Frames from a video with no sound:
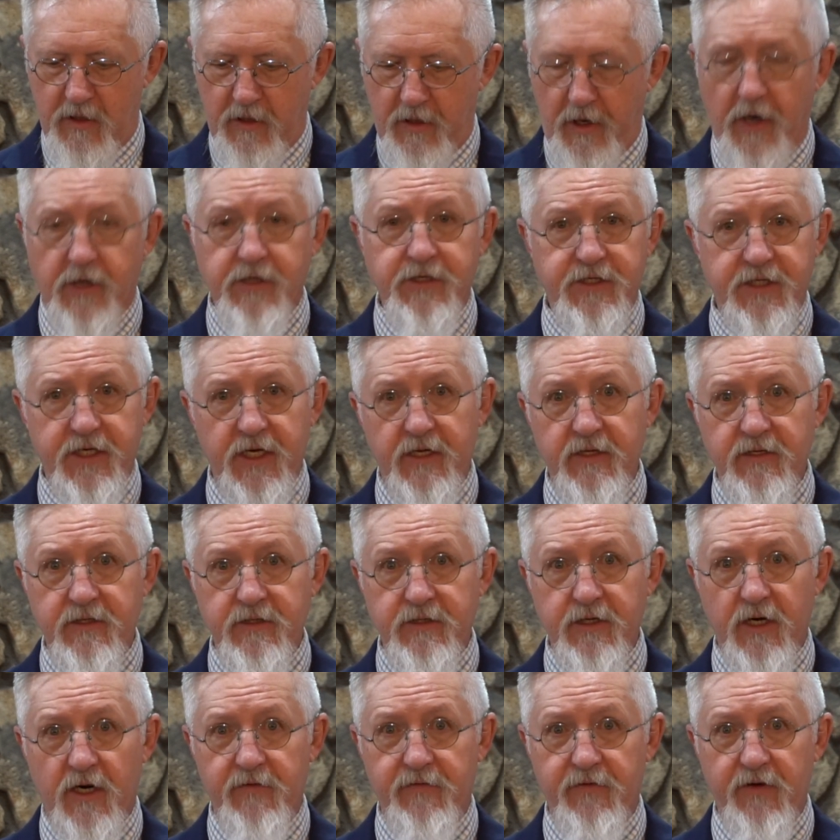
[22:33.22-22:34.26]
our sins
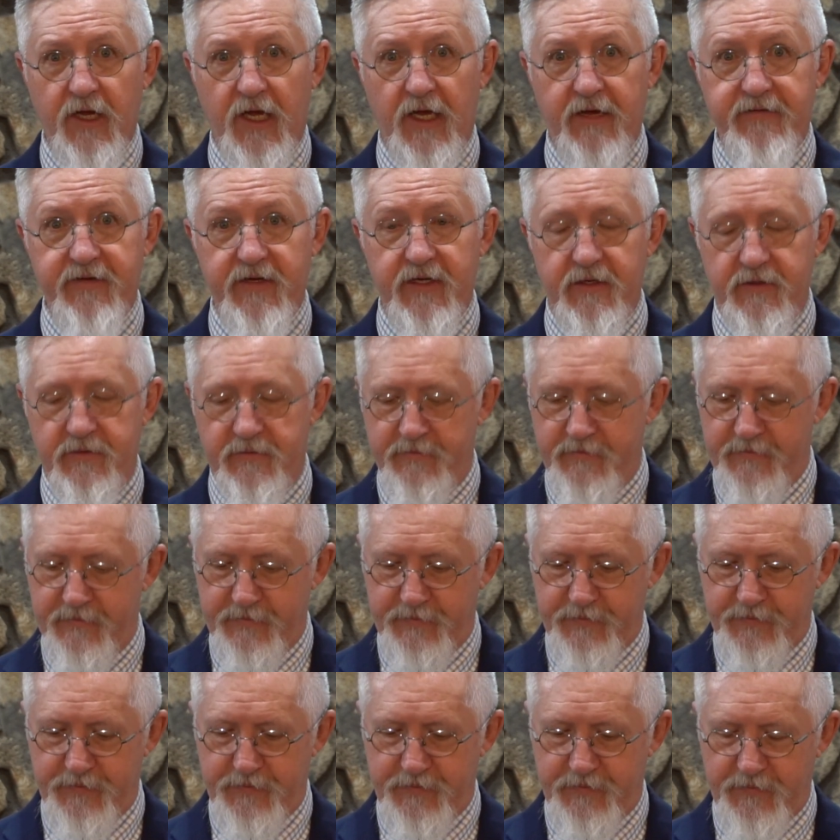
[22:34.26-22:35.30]
are forgiven.
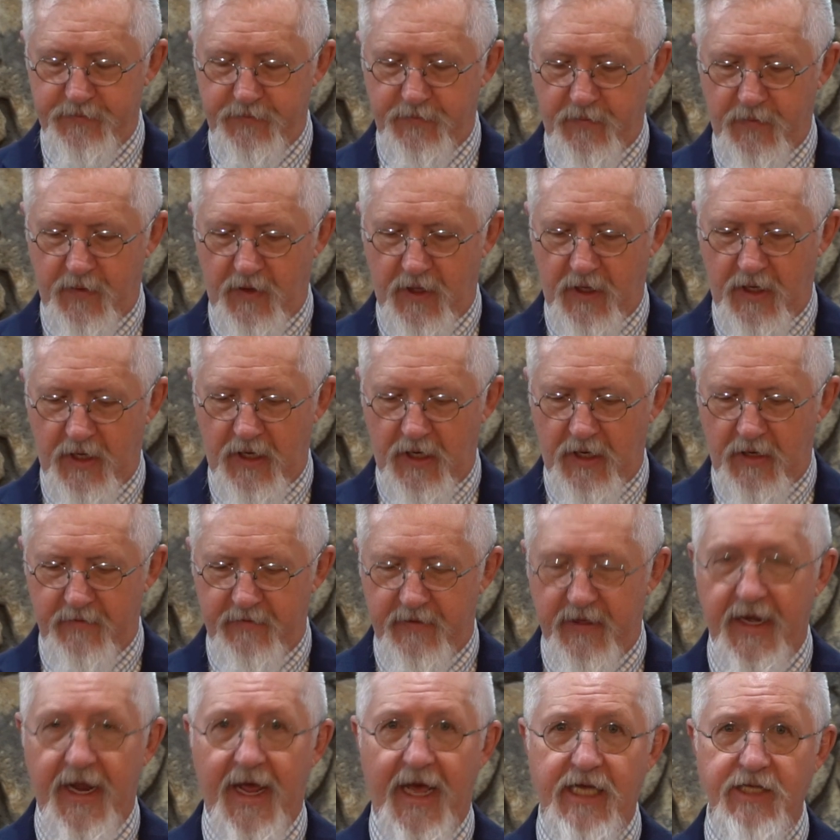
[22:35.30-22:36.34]

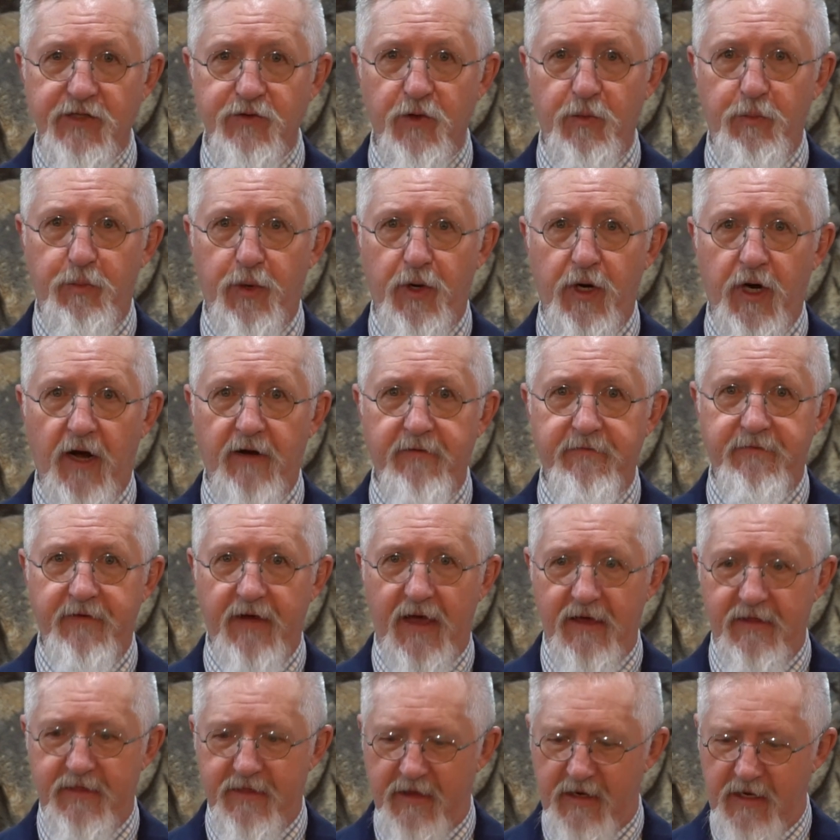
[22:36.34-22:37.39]
That as we put our
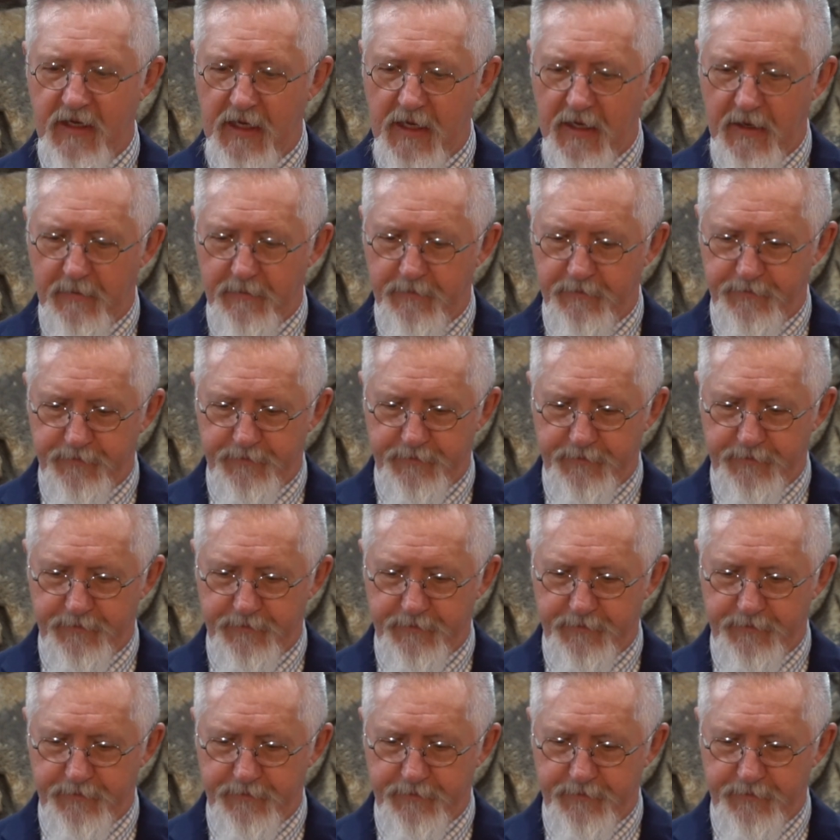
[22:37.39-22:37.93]
faith in Him,